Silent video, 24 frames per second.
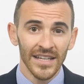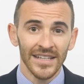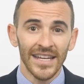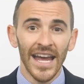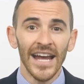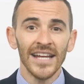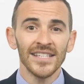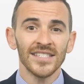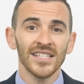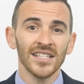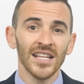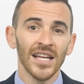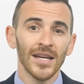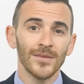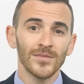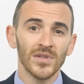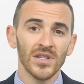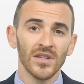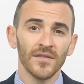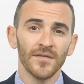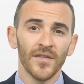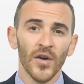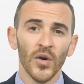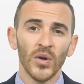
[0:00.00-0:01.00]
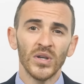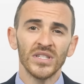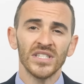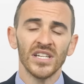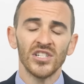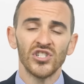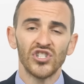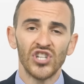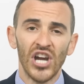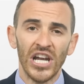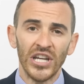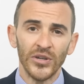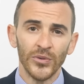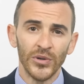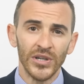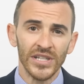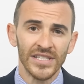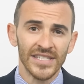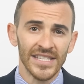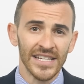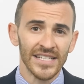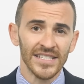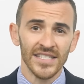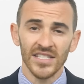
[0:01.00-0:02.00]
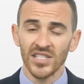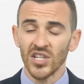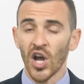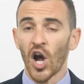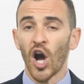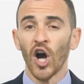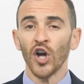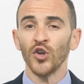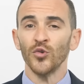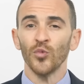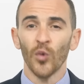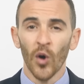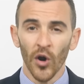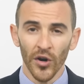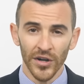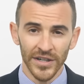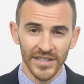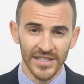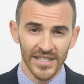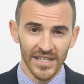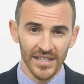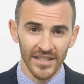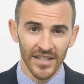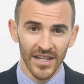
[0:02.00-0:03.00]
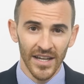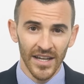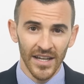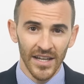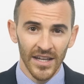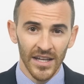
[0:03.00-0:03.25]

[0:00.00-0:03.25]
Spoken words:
Gaetz claims that the focus on January 6th is unwarranted,